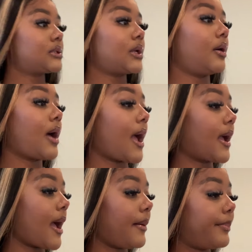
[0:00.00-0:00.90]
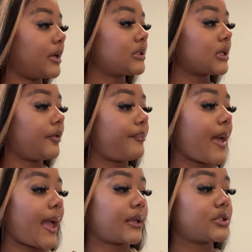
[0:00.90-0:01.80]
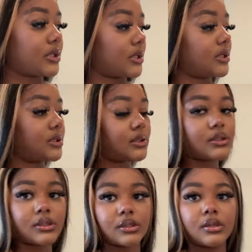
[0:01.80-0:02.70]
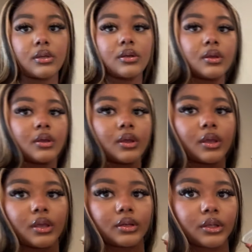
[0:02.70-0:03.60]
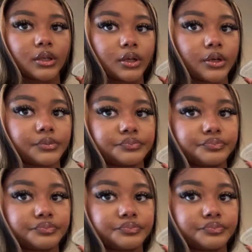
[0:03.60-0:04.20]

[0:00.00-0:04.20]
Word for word: so I got a bunch of packages in here.